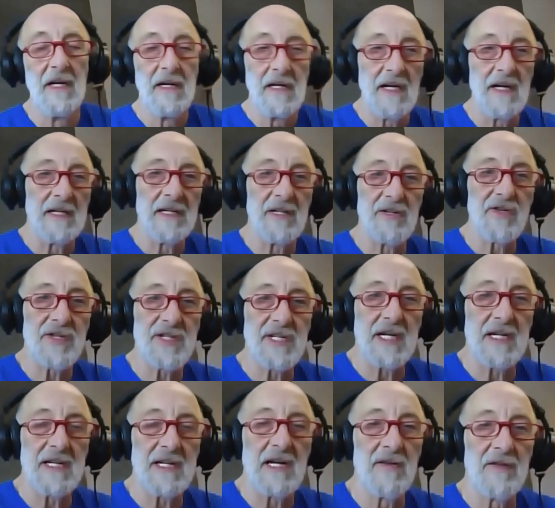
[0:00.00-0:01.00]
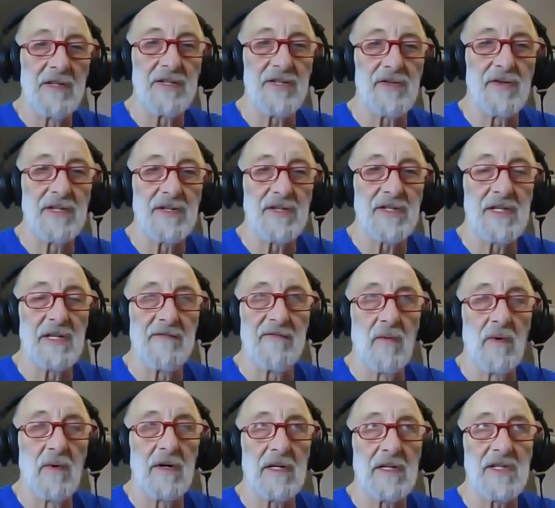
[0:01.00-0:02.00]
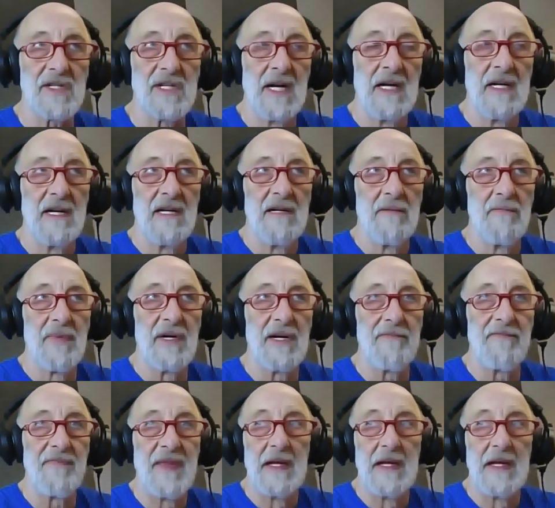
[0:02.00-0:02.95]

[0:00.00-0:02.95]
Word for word: and I understand how this sort of stuff works. But